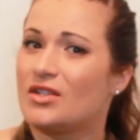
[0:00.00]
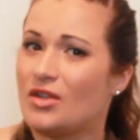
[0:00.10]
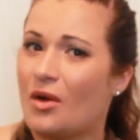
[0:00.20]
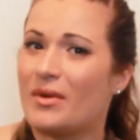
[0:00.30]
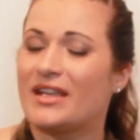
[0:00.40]

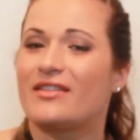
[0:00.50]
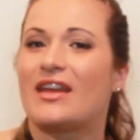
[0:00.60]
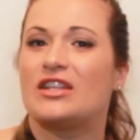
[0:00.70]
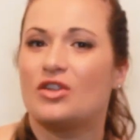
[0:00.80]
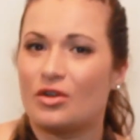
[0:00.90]
knowing
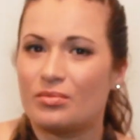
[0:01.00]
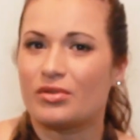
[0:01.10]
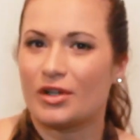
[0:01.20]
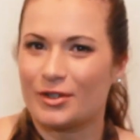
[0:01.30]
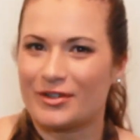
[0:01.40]
that you're
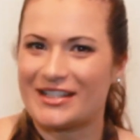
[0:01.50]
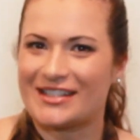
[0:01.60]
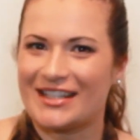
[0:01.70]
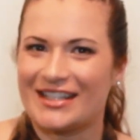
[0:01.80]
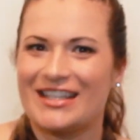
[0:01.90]

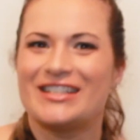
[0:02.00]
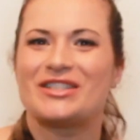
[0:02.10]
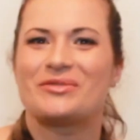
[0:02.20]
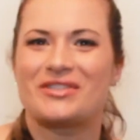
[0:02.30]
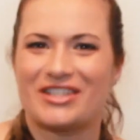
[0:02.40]
progressing
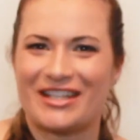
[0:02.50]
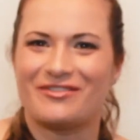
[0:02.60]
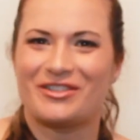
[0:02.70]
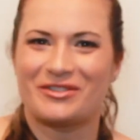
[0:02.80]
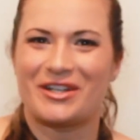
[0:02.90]
to
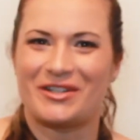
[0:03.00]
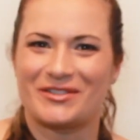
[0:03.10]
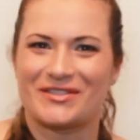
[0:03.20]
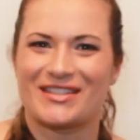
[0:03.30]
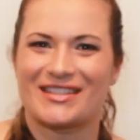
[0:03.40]
achieve your
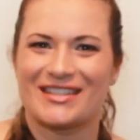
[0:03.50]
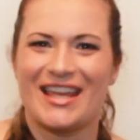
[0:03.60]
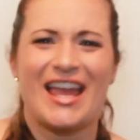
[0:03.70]
goals.